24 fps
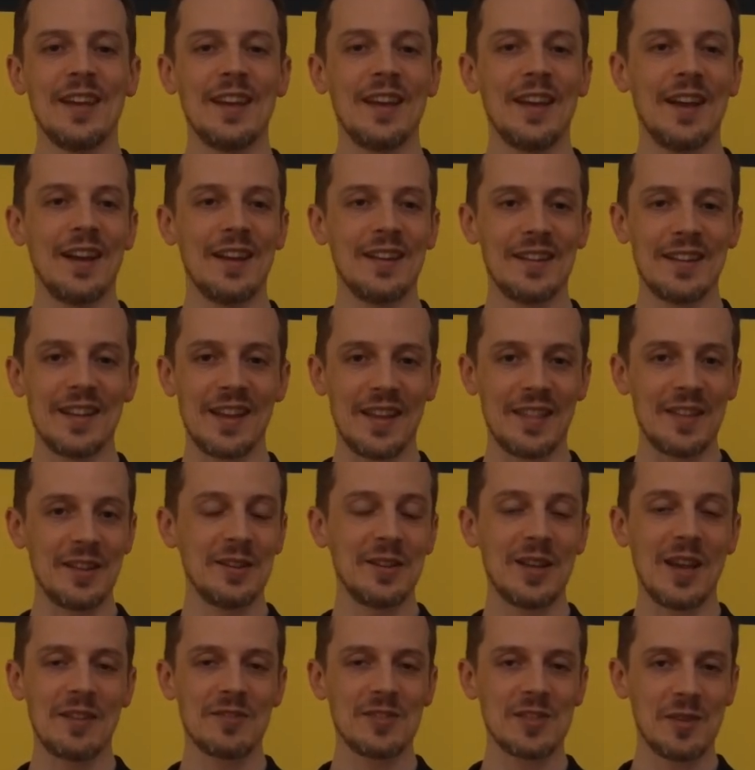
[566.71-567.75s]
And yeah, then
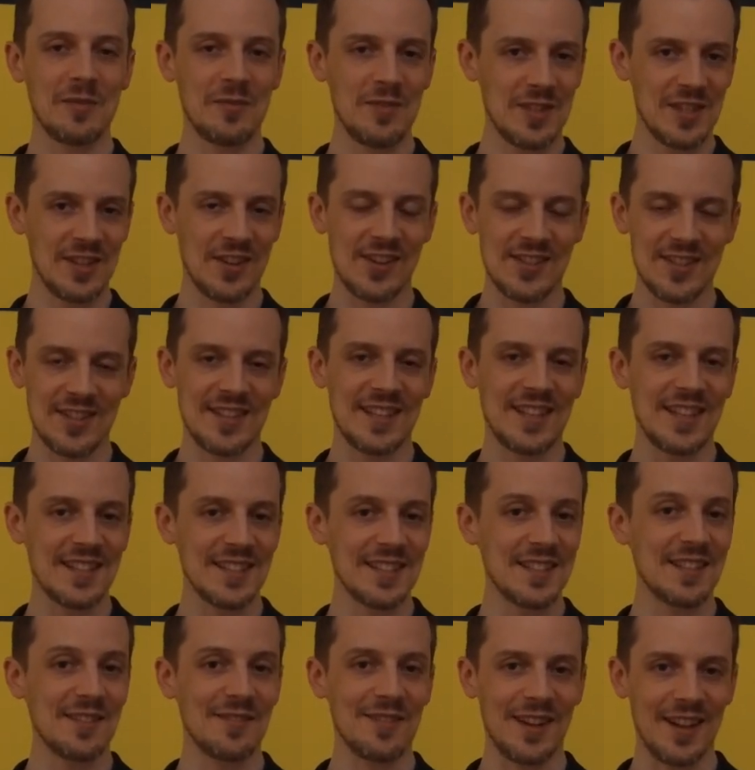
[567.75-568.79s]
you have some viscosity and
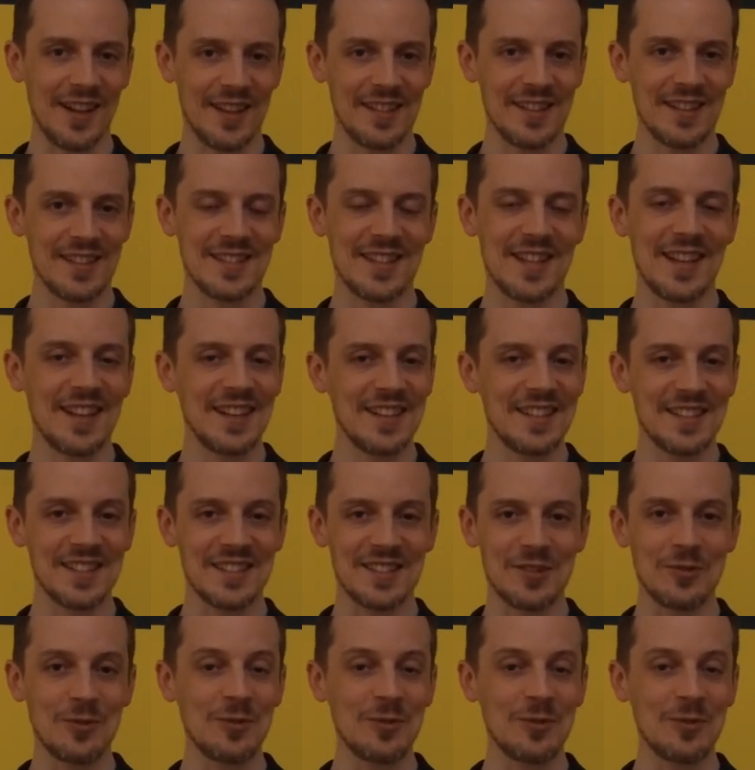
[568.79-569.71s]
stuff like this that is